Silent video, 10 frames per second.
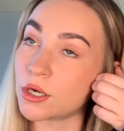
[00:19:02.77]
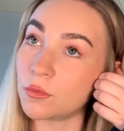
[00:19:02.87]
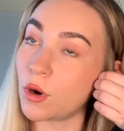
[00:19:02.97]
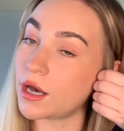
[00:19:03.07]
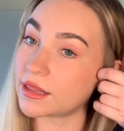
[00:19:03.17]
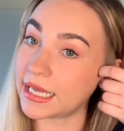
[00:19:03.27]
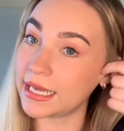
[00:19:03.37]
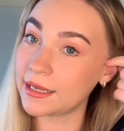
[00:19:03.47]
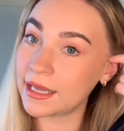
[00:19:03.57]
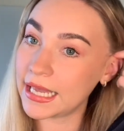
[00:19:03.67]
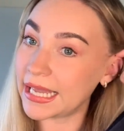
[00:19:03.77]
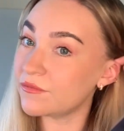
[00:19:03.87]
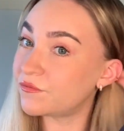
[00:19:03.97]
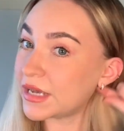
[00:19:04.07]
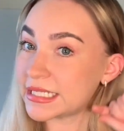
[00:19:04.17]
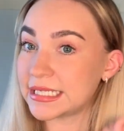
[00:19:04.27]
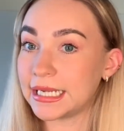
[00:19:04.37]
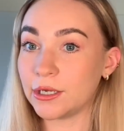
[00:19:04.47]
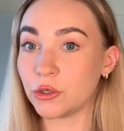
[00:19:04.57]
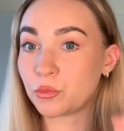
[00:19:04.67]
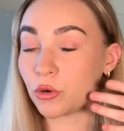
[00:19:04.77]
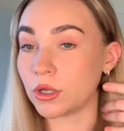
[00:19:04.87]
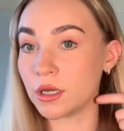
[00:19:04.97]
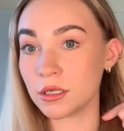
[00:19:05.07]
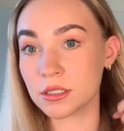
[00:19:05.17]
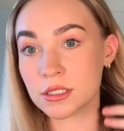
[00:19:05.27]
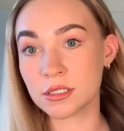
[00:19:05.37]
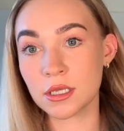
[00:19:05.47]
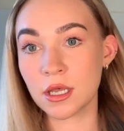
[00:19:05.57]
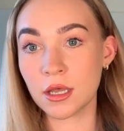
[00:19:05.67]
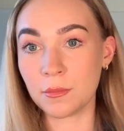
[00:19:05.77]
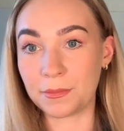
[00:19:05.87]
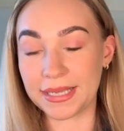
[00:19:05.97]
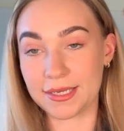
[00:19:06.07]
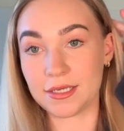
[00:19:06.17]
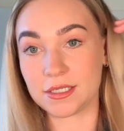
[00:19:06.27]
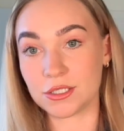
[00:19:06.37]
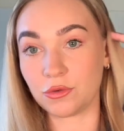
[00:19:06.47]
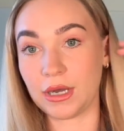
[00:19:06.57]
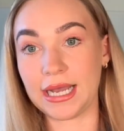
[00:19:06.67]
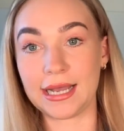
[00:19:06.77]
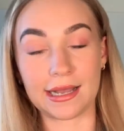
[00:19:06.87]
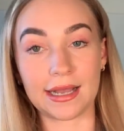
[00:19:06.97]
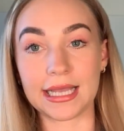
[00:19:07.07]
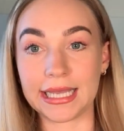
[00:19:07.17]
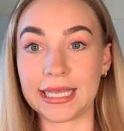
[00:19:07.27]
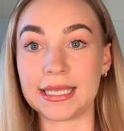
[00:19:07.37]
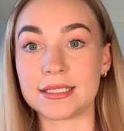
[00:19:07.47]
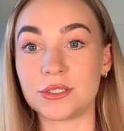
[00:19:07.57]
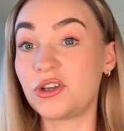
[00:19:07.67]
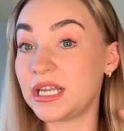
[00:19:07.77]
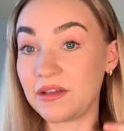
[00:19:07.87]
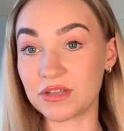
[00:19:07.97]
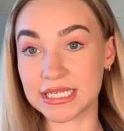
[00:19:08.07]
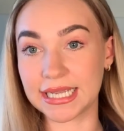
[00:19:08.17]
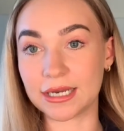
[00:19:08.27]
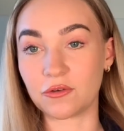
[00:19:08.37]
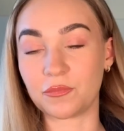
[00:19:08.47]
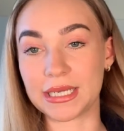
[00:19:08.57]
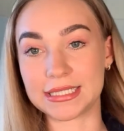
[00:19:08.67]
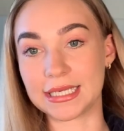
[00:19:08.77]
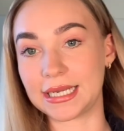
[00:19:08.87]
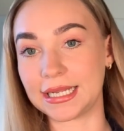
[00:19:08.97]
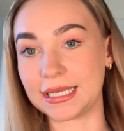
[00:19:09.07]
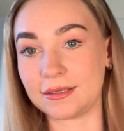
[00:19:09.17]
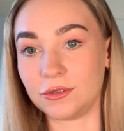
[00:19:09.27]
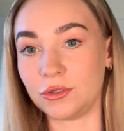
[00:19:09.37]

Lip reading: worth it investing in good products, because your hair is, you can never take it off basically.